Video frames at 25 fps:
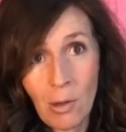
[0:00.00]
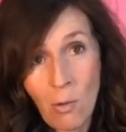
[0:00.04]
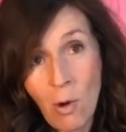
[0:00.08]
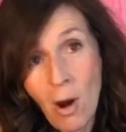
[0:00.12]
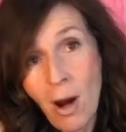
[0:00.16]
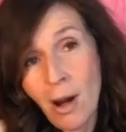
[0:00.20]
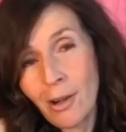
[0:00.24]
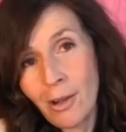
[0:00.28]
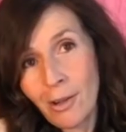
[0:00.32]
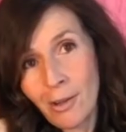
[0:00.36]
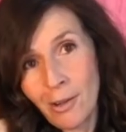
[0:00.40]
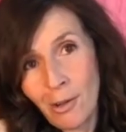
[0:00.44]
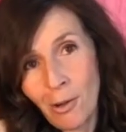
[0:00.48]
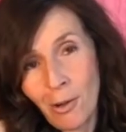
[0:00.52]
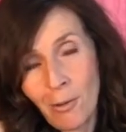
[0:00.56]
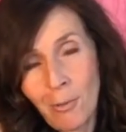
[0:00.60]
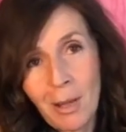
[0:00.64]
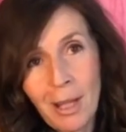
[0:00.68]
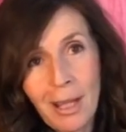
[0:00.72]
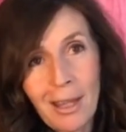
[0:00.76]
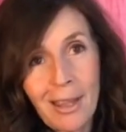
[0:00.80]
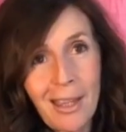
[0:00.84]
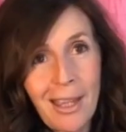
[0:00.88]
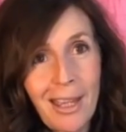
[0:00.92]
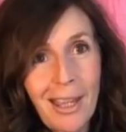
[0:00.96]
you are
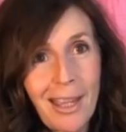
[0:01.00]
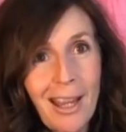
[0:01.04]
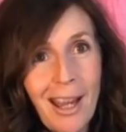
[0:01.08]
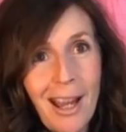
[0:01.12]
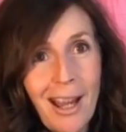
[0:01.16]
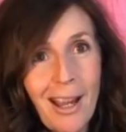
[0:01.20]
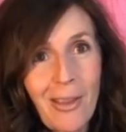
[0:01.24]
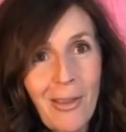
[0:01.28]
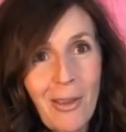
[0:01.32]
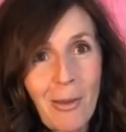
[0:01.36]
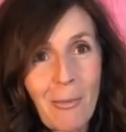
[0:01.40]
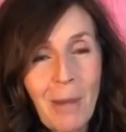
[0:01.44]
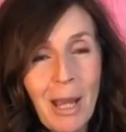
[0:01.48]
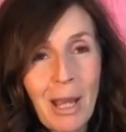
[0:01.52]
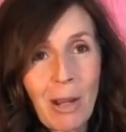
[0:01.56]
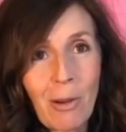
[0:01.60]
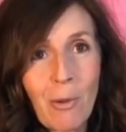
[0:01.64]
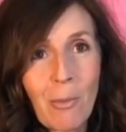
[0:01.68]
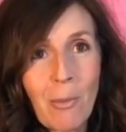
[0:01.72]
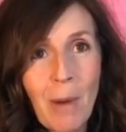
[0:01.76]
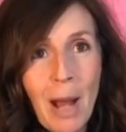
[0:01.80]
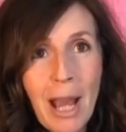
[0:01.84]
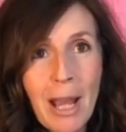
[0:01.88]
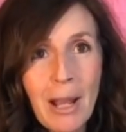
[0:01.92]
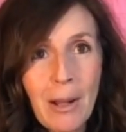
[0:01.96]
disturbing the
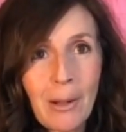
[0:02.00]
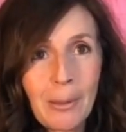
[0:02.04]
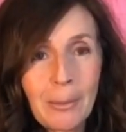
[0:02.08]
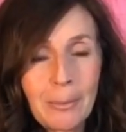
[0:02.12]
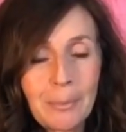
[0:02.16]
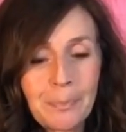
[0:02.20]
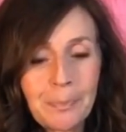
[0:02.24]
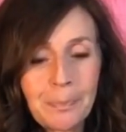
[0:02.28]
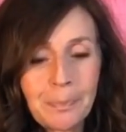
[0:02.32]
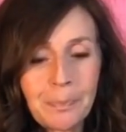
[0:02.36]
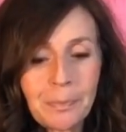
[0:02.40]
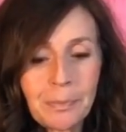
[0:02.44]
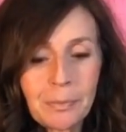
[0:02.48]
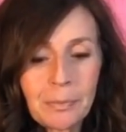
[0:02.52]
microbiome.